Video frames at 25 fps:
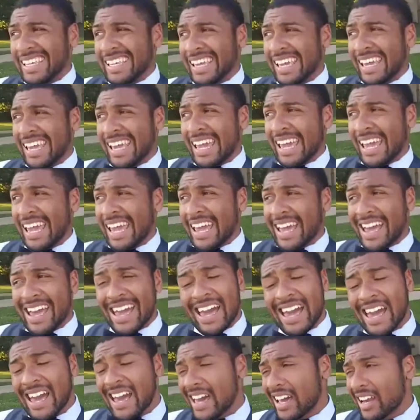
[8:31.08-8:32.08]

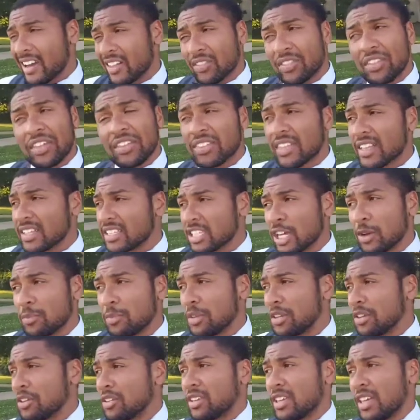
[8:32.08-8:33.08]
Yeah, I don't think that's
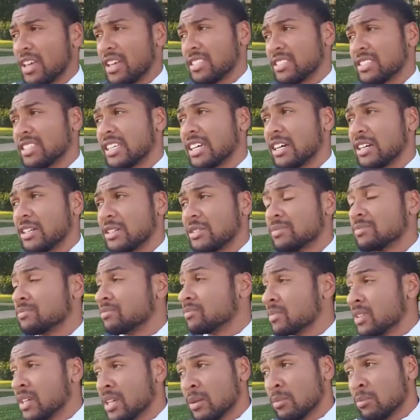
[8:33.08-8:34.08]
helping your case out.
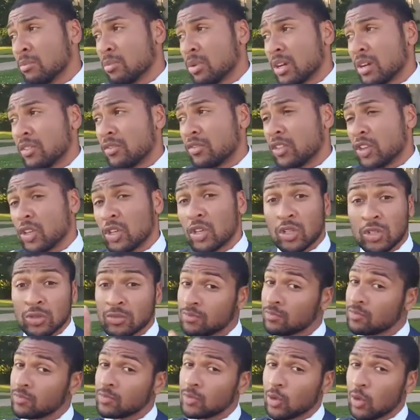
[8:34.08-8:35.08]
But if
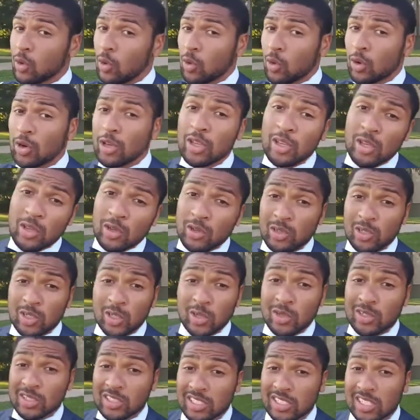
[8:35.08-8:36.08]
you
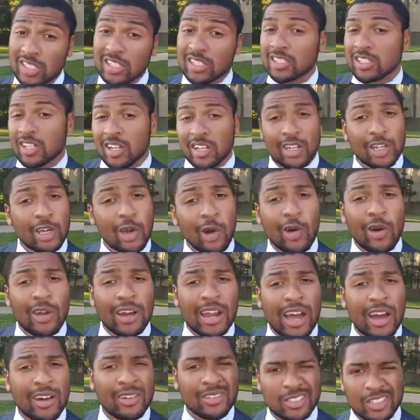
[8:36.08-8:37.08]
do insist on
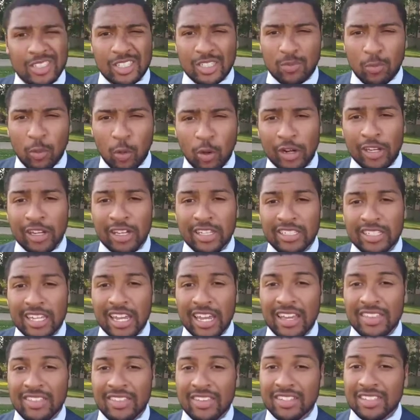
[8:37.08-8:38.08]
going out and sporting a
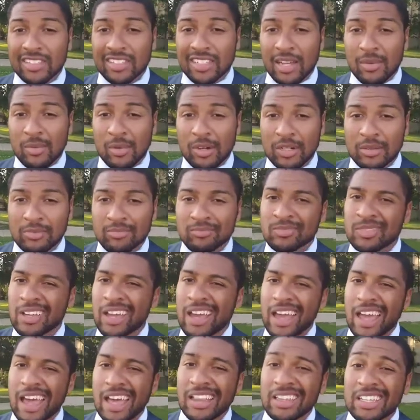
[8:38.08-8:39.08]
tan this summer,
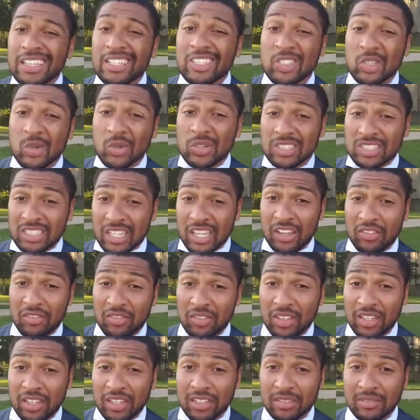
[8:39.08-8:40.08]
at least do it
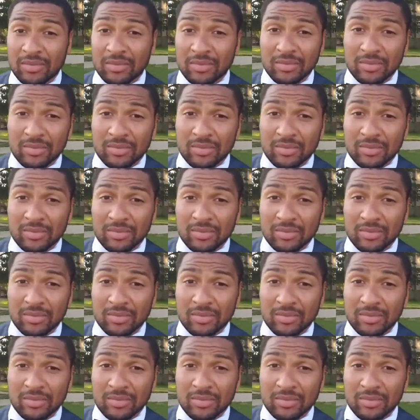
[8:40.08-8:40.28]
safely.